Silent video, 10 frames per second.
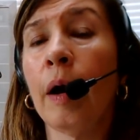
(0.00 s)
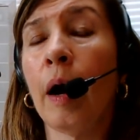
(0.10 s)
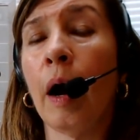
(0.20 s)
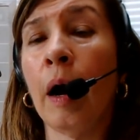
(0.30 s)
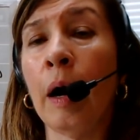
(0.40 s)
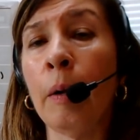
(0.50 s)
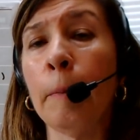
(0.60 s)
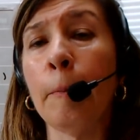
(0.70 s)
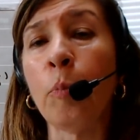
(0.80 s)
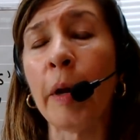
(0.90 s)
uh,
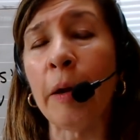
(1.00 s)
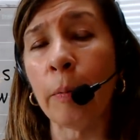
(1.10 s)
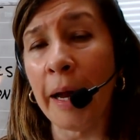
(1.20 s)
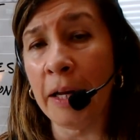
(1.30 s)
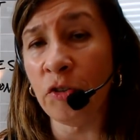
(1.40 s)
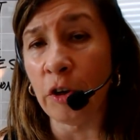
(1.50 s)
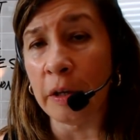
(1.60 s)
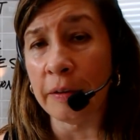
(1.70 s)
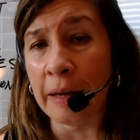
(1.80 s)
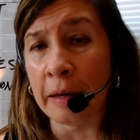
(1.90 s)

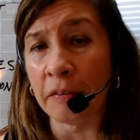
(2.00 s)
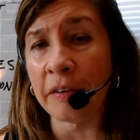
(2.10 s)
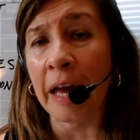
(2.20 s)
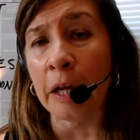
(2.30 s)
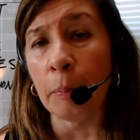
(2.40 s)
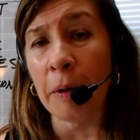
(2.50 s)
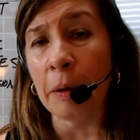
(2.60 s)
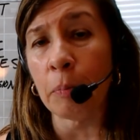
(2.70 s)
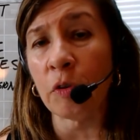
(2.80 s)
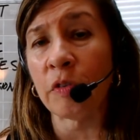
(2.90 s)
rearranging things, getting
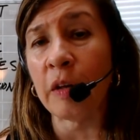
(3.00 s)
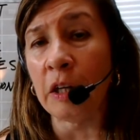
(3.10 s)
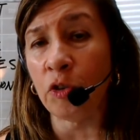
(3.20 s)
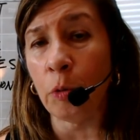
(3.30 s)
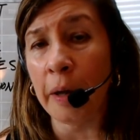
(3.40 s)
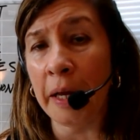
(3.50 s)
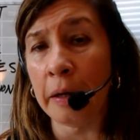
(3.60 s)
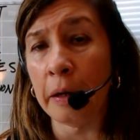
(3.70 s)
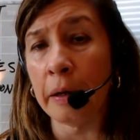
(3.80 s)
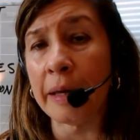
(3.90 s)
people
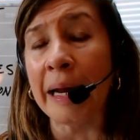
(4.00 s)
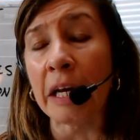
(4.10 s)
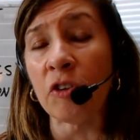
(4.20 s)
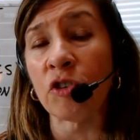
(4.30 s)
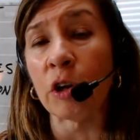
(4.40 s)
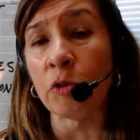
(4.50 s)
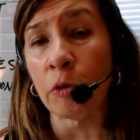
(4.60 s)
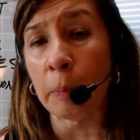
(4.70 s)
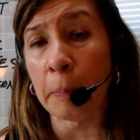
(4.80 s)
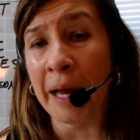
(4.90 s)
situated, getting
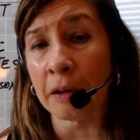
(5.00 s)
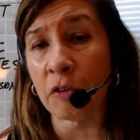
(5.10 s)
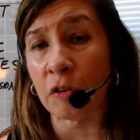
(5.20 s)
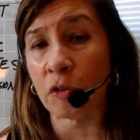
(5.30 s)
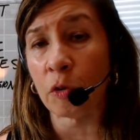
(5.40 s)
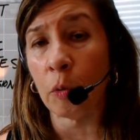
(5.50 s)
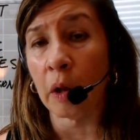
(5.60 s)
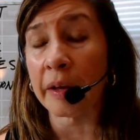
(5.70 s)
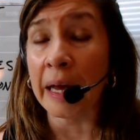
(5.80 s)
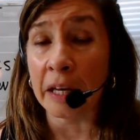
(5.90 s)
children back to
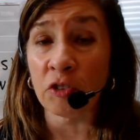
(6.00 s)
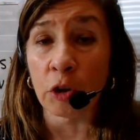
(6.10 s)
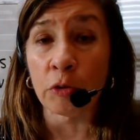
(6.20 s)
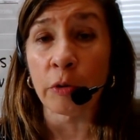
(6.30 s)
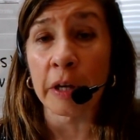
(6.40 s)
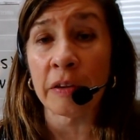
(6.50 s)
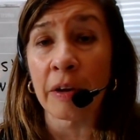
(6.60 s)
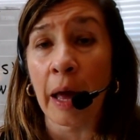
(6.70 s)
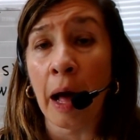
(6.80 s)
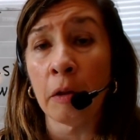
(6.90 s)
school, getting children into
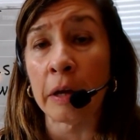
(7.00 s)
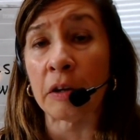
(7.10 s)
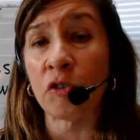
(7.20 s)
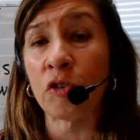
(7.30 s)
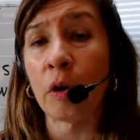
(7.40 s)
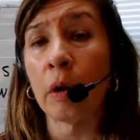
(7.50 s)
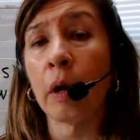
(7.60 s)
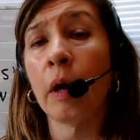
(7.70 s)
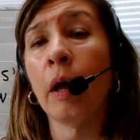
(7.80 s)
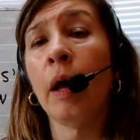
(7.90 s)
college,
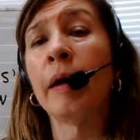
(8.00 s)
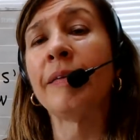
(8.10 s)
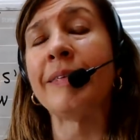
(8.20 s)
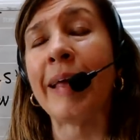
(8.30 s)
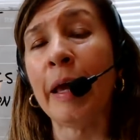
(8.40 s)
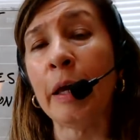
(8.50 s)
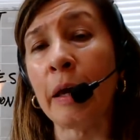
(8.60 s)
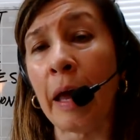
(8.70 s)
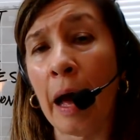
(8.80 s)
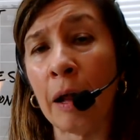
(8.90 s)
staying
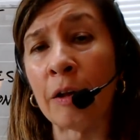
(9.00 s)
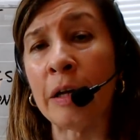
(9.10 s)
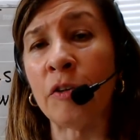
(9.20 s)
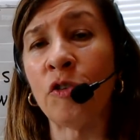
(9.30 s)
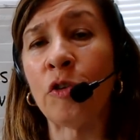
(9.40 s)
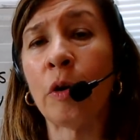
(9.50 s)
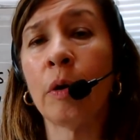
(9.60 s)
in college,